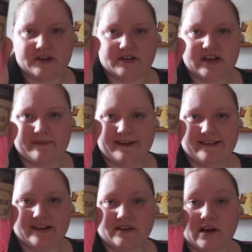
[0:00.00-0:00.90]

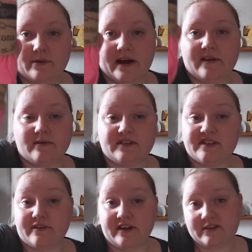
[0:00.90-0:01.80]
Shapey's Katona,
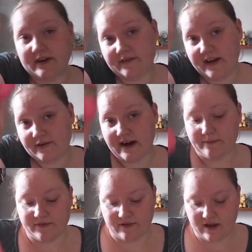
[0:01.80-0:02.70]
which they're only 25
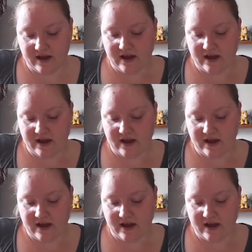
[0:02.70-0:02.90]
grams.